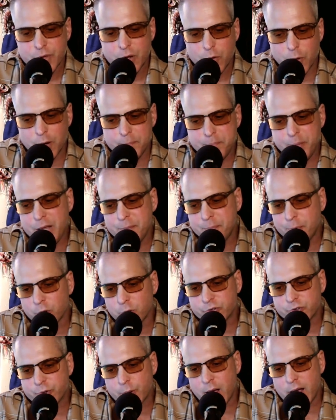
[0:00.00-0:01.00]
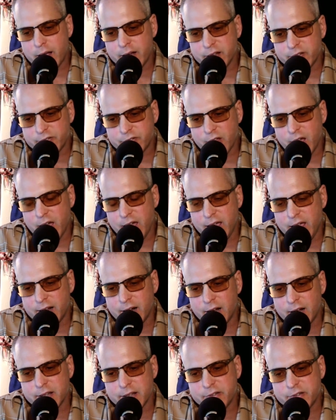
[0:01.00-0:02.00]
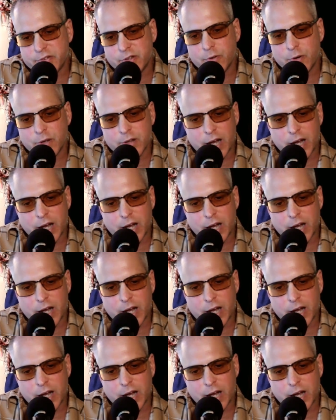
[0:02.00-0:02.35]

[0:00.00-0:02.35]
what people were trying to say, and I listened to a